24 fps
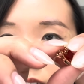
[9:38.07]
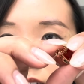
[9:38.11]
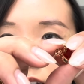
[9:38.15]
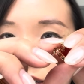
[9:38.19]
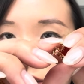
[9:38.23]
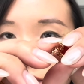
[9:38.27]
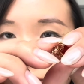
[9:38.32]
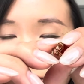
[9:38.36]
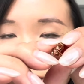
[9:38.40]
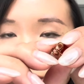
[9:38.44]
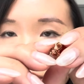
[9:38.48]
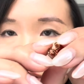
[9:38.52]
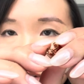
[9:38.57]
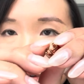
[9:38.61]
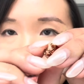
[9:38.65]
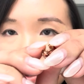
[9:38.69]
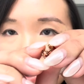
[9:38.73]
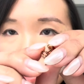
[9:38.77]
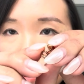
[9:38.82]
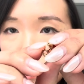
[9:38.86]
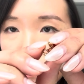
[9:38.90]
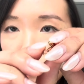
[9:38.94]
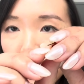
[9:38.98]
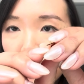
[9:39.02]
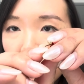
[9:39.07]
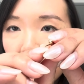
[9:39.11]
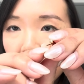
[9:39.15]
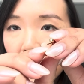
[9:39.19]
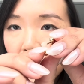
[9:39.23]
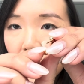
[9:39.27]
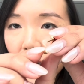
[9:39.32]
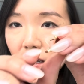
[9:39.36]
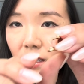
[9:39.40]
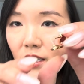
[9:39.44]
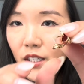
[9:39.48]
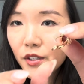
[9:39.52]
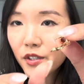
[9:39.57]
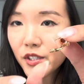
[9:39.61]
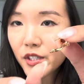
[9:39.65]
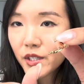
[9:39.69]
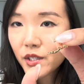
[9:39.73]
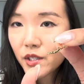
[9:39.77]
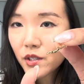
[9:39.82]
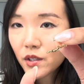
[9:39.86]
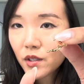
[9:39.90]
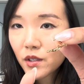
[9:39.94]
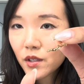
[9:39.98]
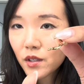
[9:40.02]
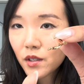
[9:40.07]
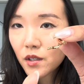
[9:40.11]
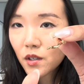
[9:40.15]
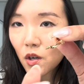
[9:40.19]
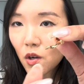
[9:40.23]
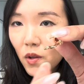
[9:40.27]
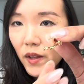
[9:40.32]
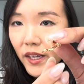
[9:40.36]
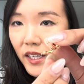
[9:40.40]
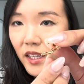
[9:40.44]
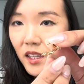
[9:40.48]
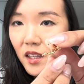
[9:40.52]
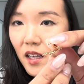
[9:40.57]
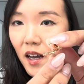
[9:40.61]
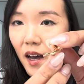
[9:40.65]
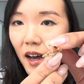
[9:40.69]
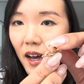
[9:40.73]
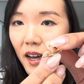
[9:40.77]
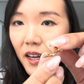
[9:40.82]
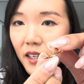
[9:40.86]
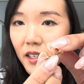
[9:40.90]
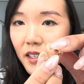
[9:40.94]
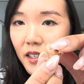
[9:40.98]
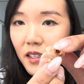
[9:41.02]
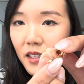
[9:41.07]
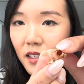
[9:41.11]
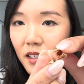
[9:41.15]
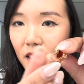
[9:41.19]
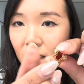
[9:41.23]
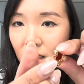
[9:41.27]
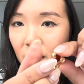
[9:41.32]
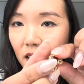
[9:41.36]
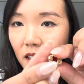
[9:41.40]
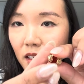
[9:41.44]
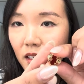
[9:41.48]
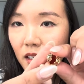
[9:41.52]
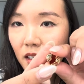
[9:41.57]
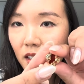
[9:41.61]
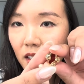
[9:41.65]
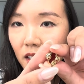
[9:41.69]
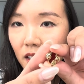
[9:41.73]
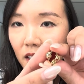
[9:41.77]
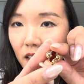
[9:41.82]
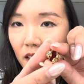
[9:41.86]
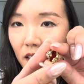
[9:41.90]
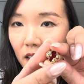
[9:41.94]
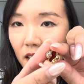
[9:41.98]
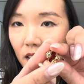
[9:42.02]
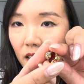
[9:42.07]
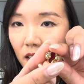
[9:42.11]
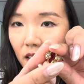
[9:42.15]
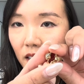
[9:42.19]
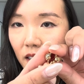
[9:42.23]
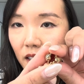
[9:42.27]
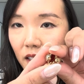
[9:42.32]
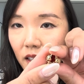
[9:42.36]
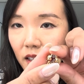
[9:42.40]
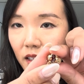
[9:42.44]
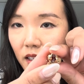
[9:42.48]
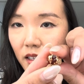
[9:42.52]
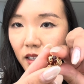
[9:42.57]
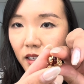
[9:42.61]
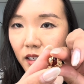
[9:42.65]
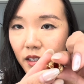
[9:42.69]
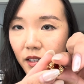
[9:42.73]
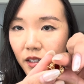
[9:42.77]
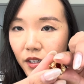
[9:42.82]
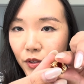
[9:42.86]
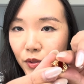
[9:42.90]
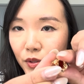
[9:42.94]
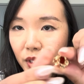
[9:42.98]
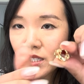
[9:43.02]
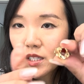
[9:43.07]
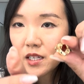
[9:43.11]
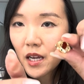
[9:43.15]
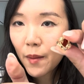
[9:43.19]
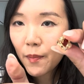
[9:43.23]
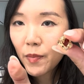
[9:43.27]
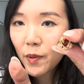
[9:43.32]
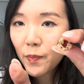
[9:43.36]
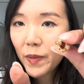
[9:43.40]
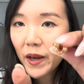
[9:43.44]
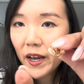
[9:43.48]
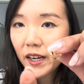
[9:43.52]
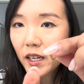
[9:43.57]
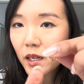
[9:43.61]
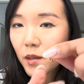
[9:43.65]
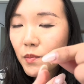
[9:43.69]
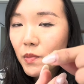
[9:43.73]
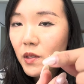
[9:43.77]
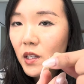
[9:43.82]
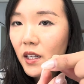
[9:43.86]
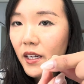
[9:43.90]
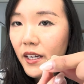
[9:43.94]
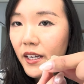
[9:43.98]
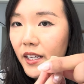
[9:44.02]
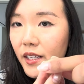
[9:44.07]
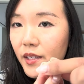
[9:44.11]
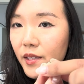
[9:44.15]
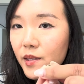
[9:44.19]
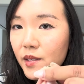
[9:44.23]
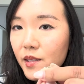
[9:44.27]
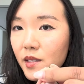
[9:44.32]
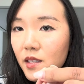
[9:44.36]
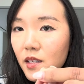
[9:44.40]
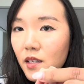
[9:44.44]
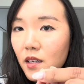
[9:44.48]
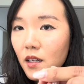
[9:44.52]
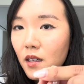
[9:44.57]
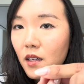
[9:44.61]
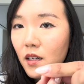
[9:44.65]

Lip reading: So to put it on, you just go like that, and then you snap it back in place.